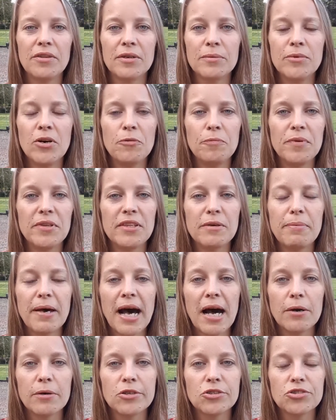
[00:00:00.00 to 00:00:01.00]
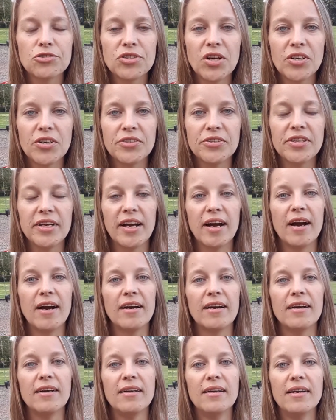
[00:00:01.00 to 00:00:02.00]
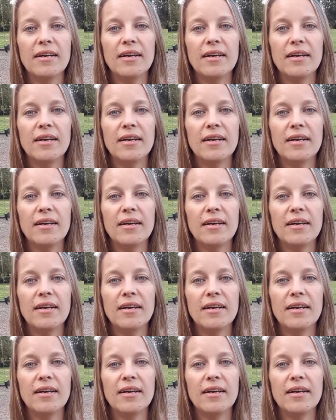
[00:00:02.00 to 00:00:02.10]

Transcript: There won't be the power struggle there.